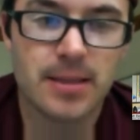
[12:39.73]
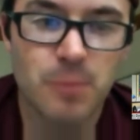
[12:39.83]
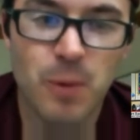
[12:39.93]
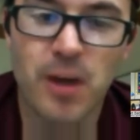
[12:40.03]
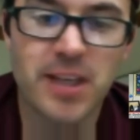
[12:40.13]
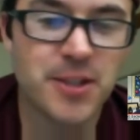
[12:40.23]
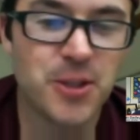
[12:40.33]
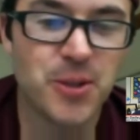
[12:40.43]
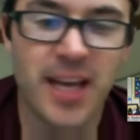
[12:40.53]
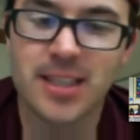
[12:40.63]
We wanted
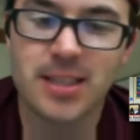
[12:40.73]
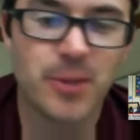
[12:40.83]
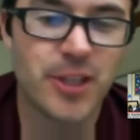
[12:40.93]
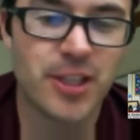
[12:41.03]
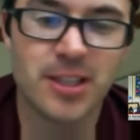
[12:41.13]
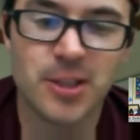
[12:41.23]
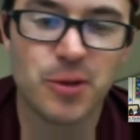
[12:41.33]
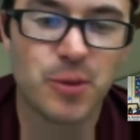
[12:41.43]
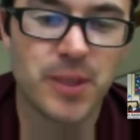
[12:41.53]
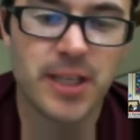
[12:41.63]
2 days. We couldn't do
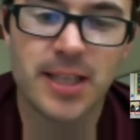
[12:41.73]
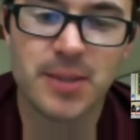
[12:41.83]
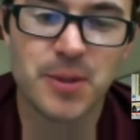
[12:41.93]
3 days.